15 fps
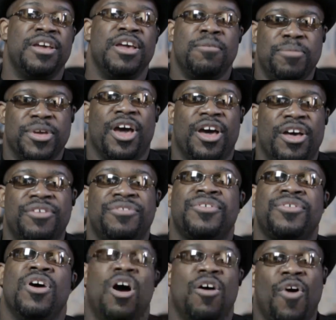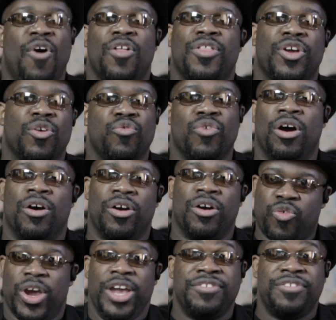because of all the
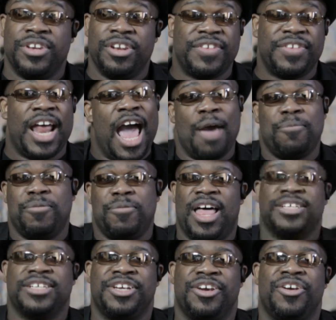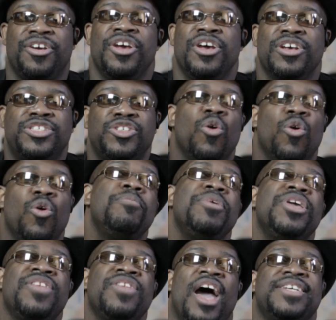craziness that happened last year. So it would be
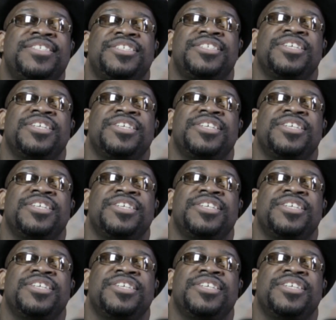nice